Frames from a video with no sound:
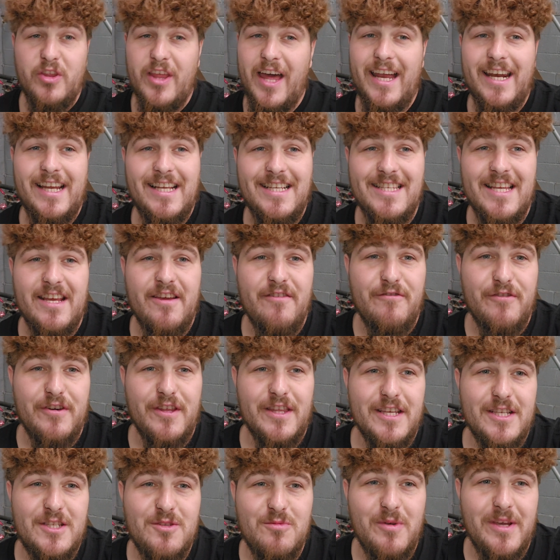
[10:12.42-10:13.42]
that is it for
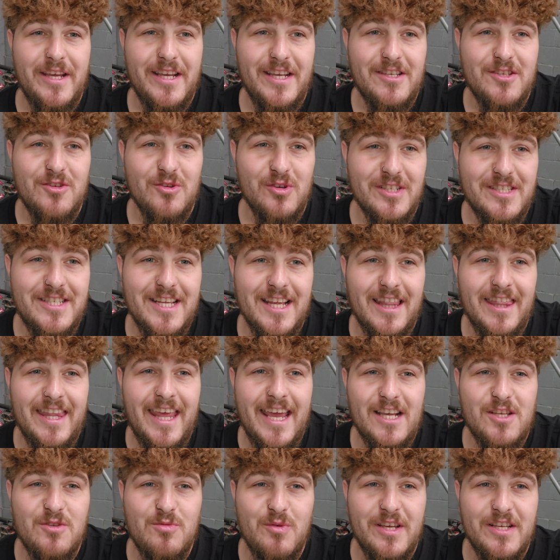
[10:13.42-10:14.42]
this week. So until
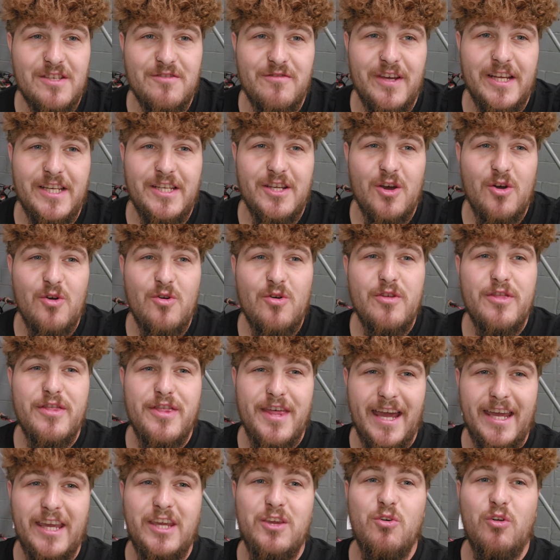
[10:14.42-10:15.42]
next week's video,
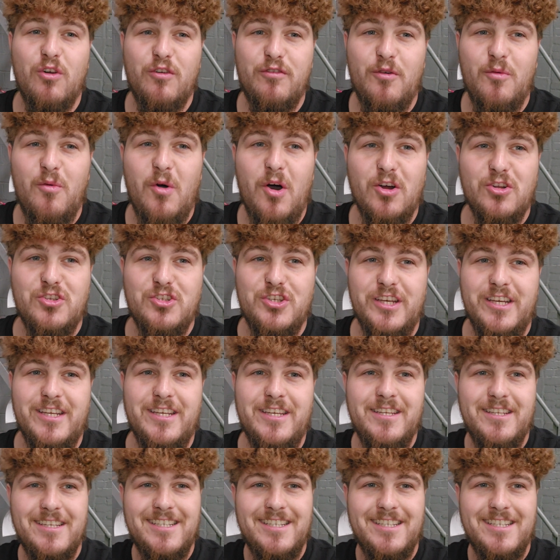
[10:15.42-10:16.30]
thank you all for watching.